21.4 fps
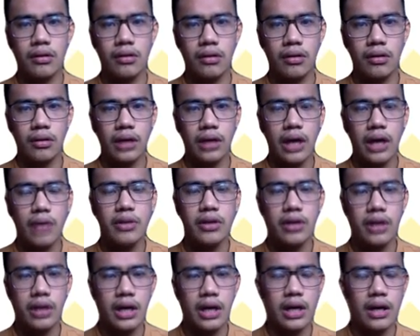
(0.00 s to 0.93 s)
Okay, when
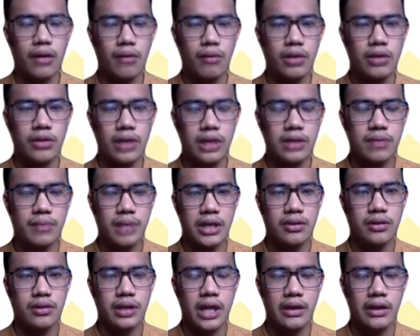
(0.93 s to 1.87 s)
you
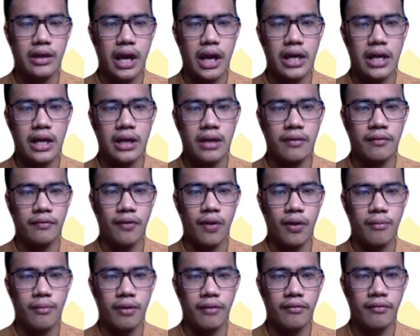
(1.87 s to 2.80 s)
express your data in
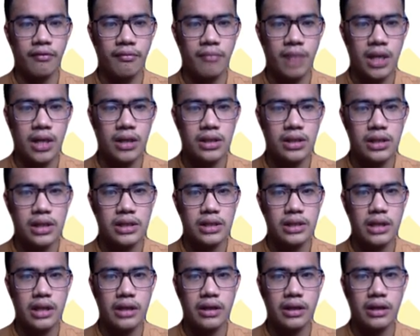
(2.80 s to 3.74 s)
form of means and
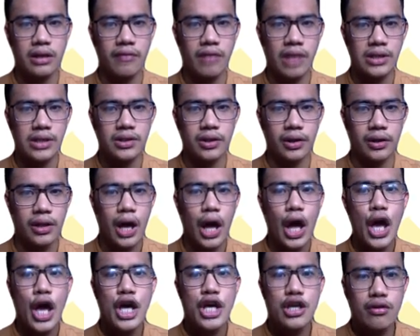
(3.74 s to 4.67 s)
standard deviation,
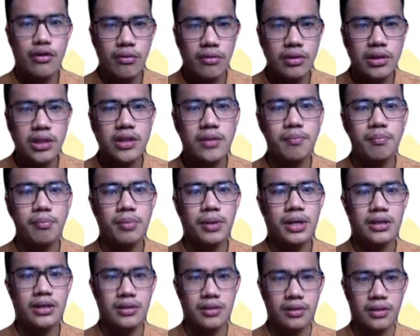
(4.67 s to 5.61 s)
use
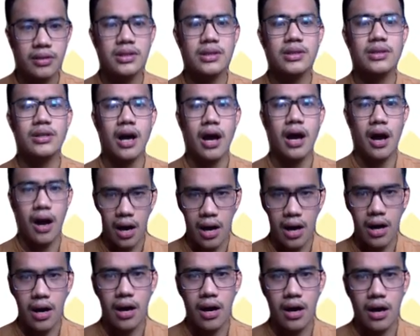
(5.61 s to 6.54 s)
Pearson's
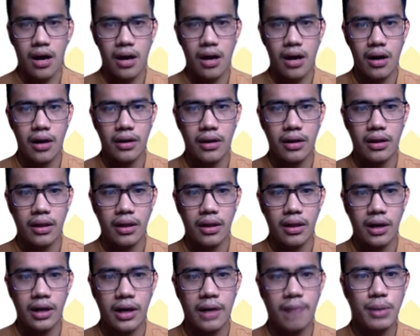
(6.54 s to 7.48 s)
R.
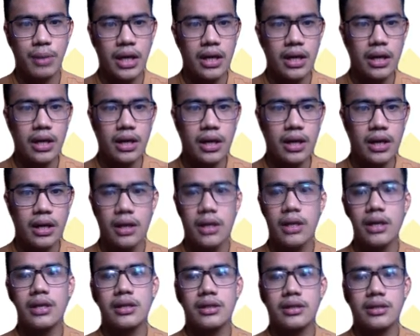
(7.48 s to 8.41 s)
Copy.
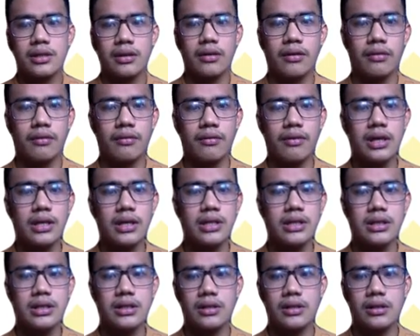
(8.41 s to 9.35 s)
So this